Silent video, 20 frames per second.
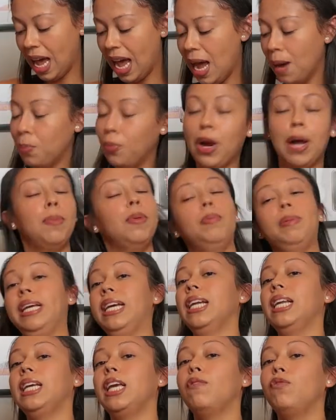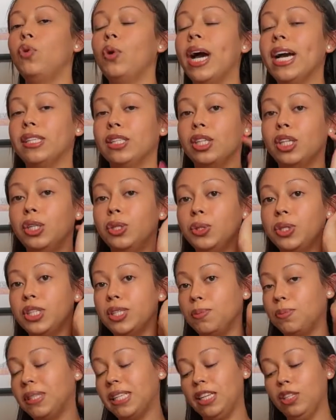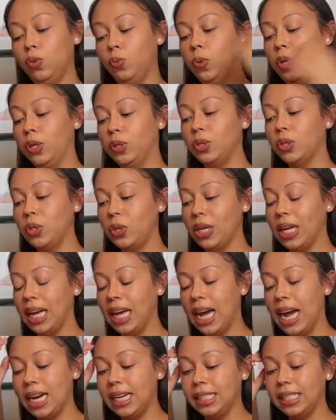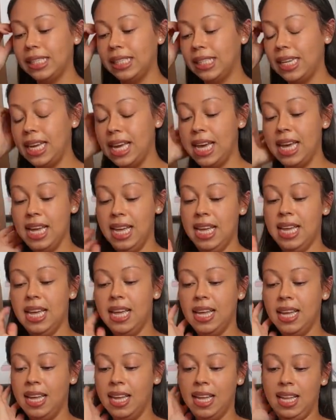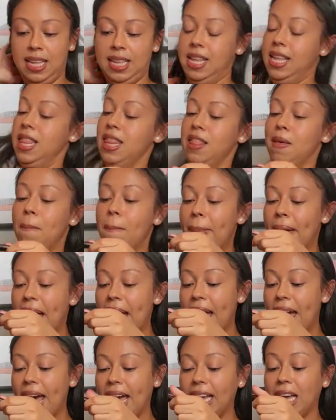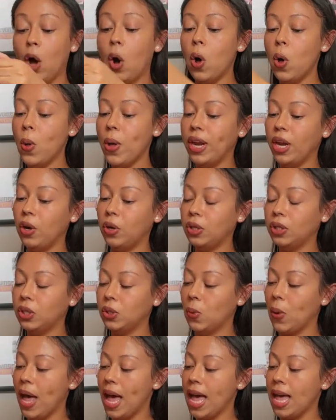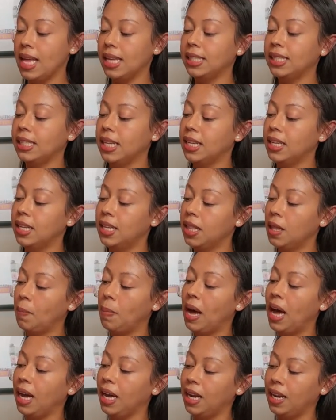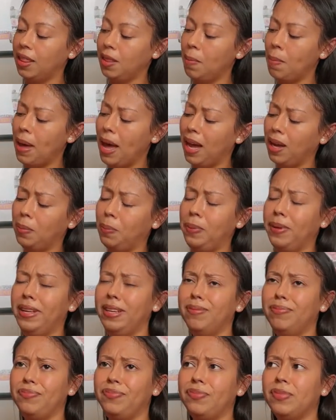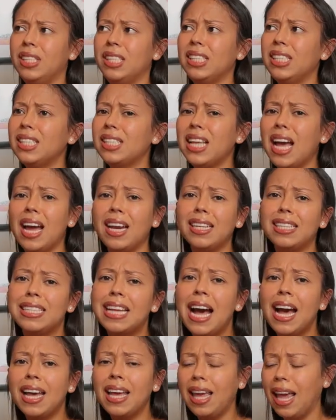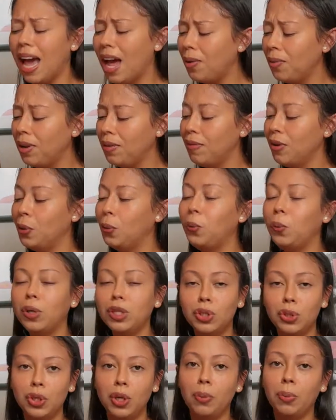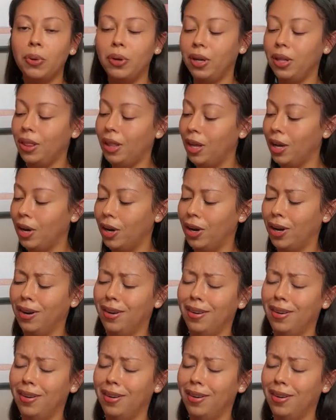I'm probably going to give you guys close-ups as well so you can kind of see the bag. Oh, and it also has the pocket in the back, but it's kind of tight. I don't even know what you could put in there.